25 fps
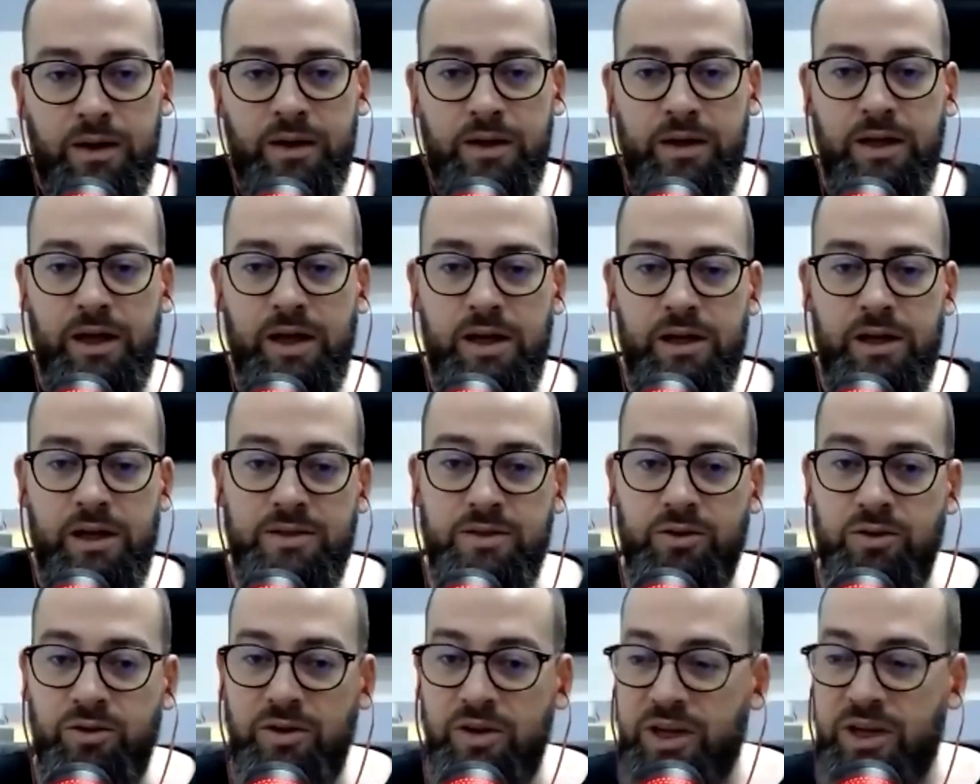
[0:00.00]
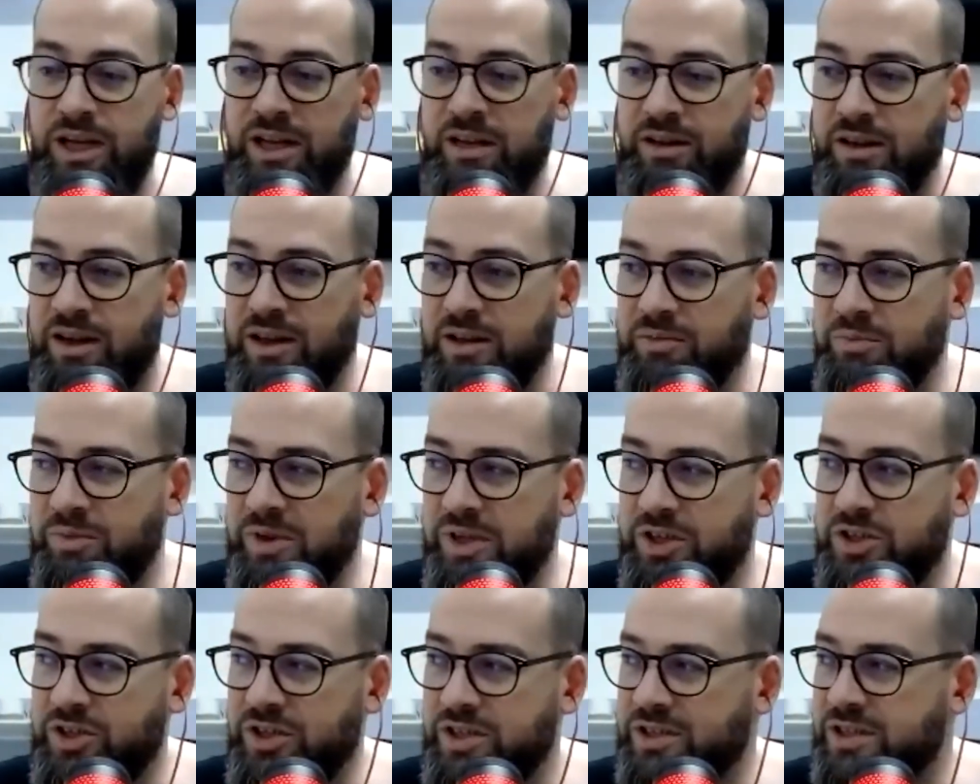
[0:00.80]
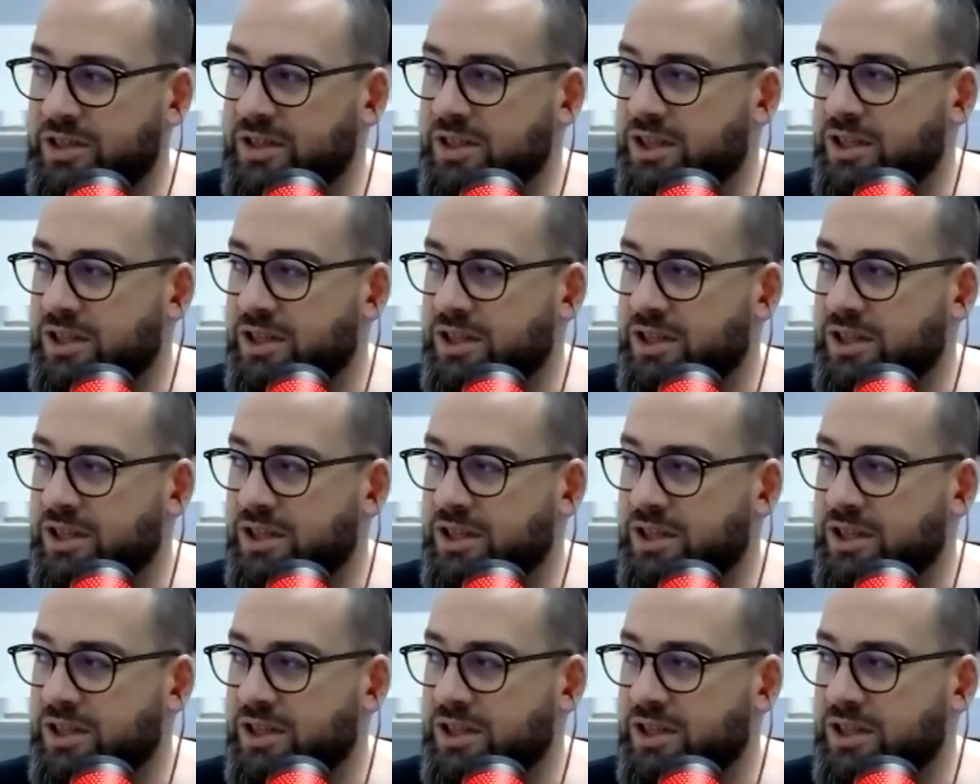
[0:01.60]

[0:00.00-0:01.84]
Yeah, so let, let me just